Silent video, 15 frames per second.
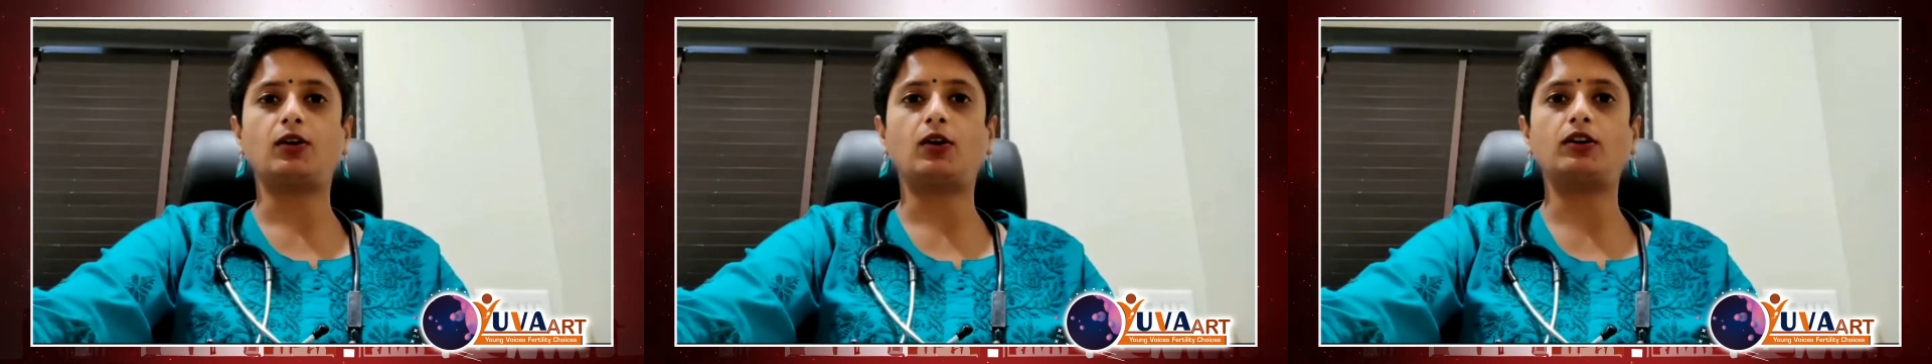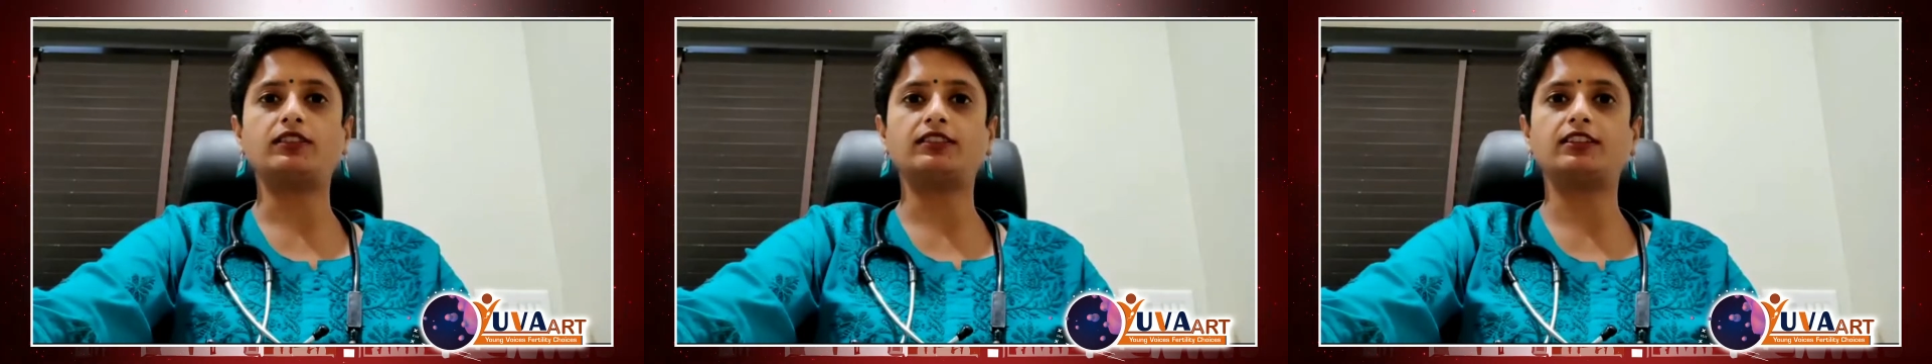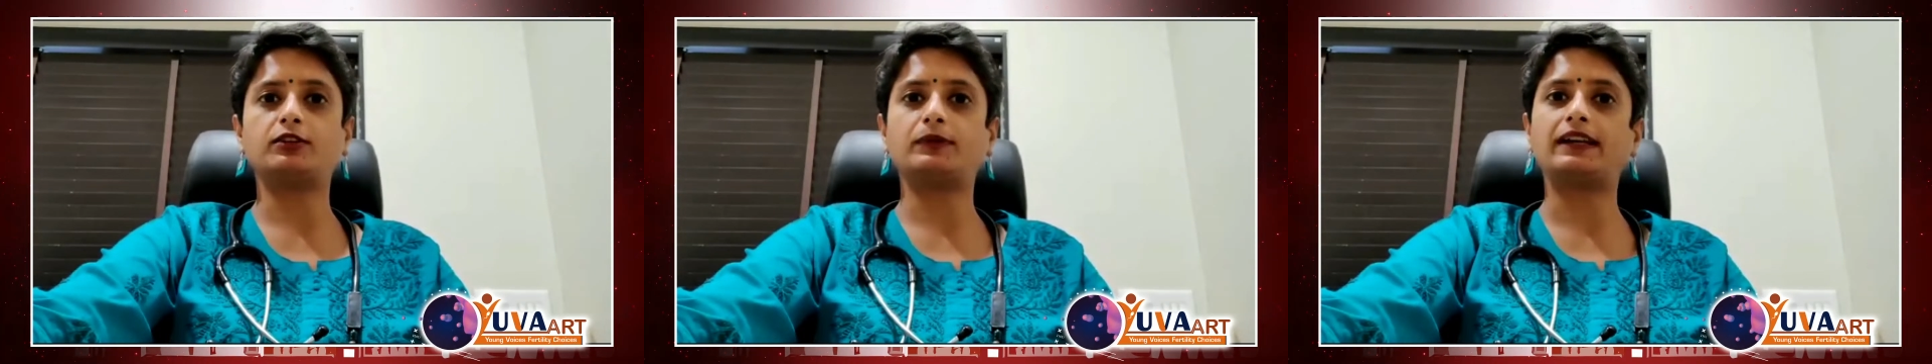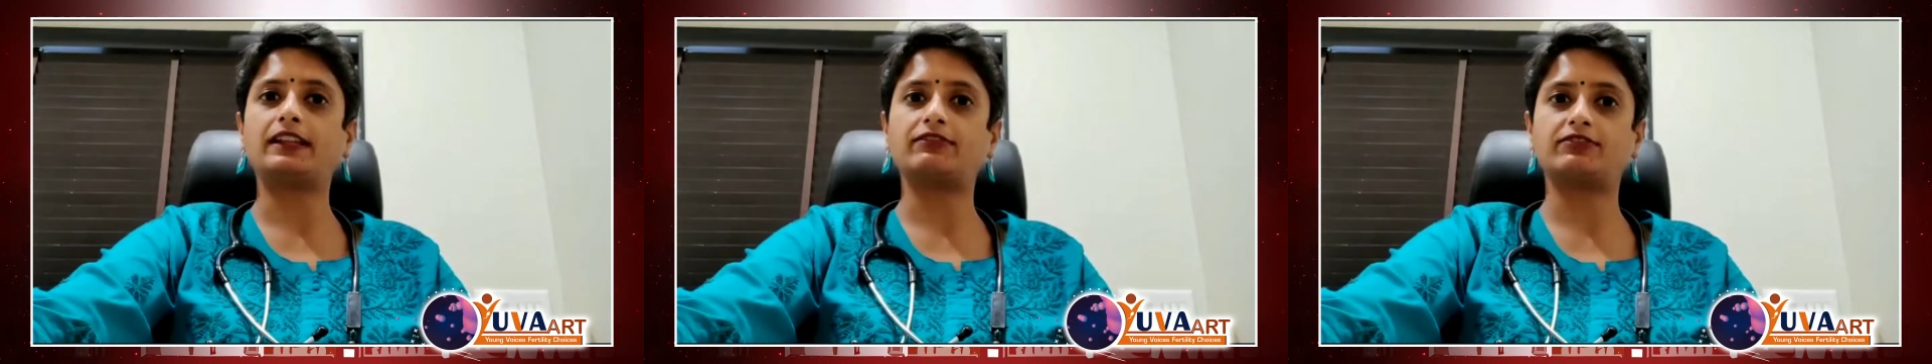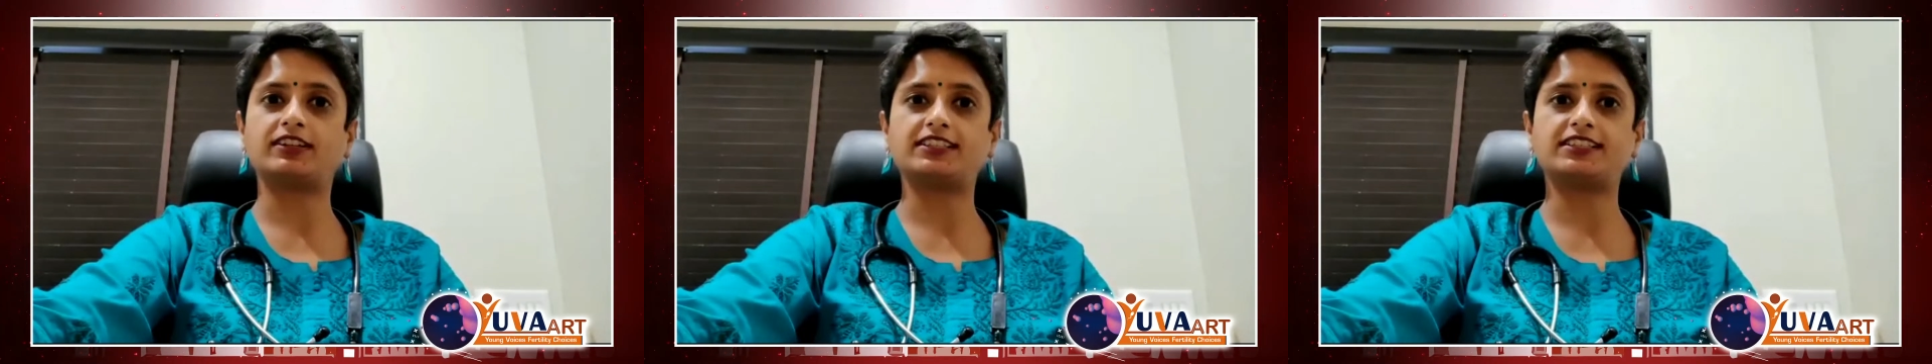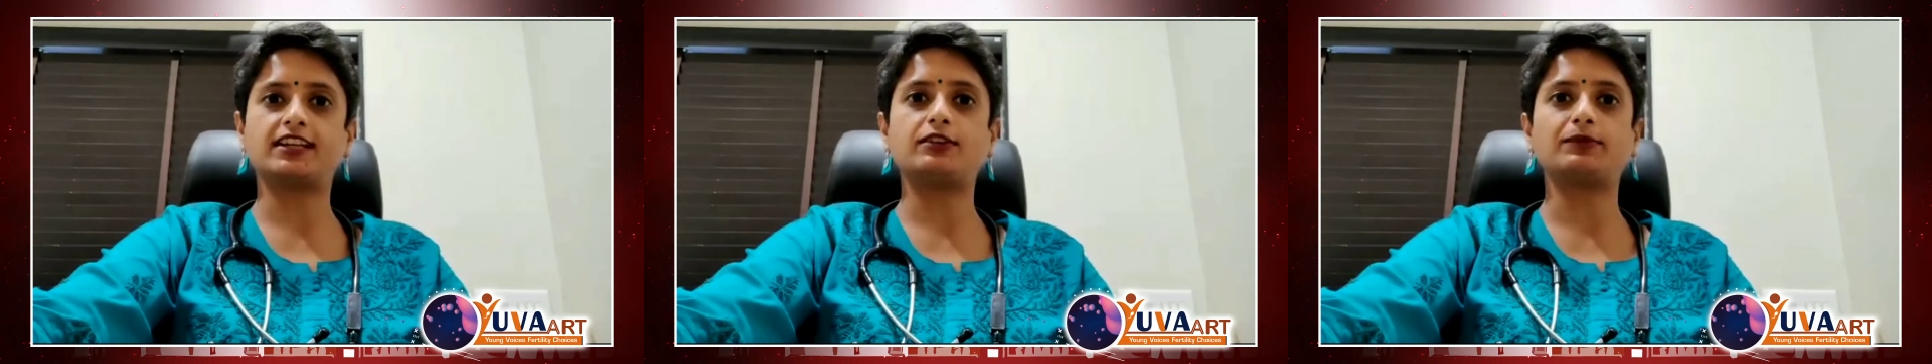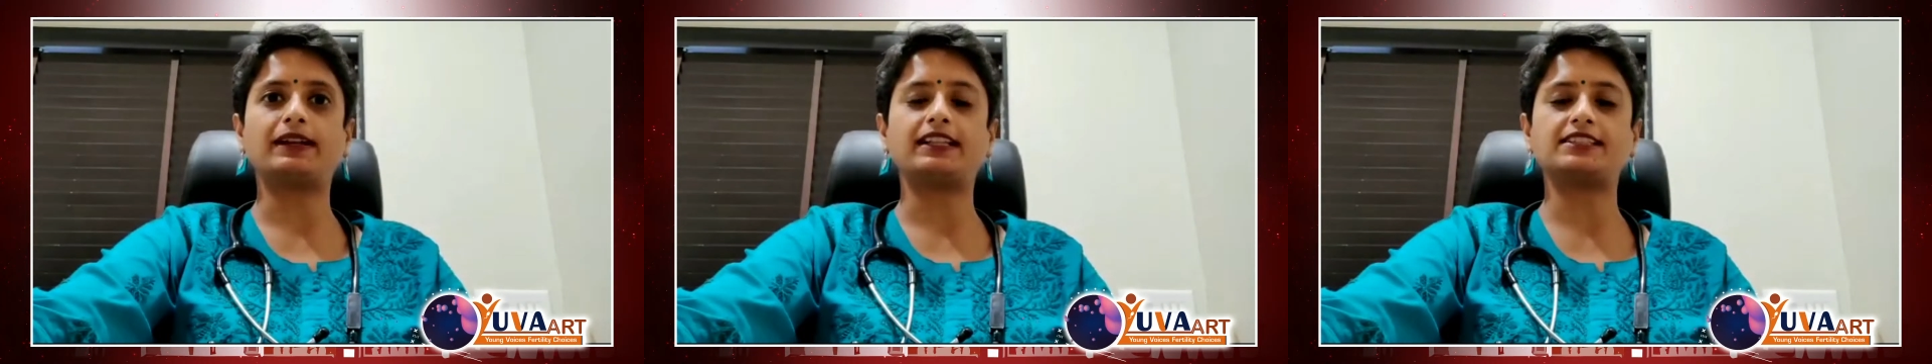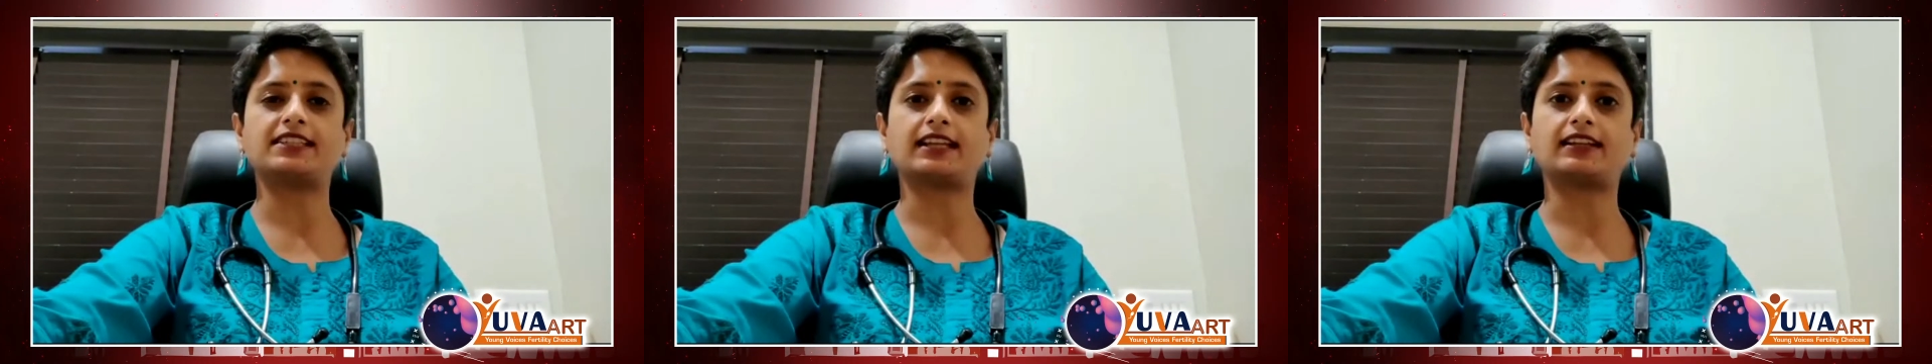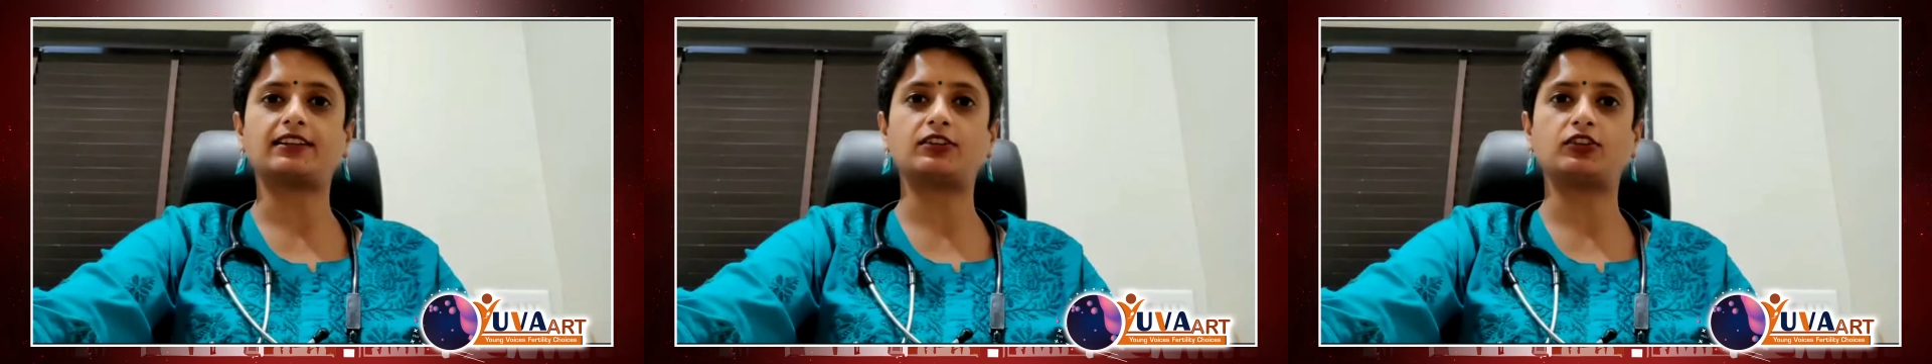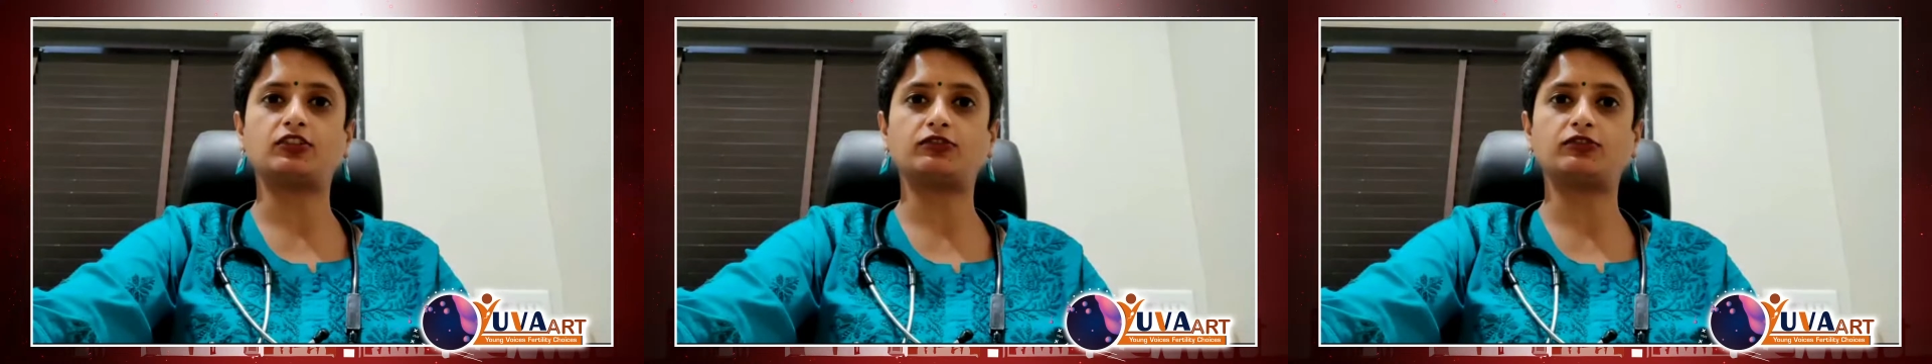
on the 21st and 22nd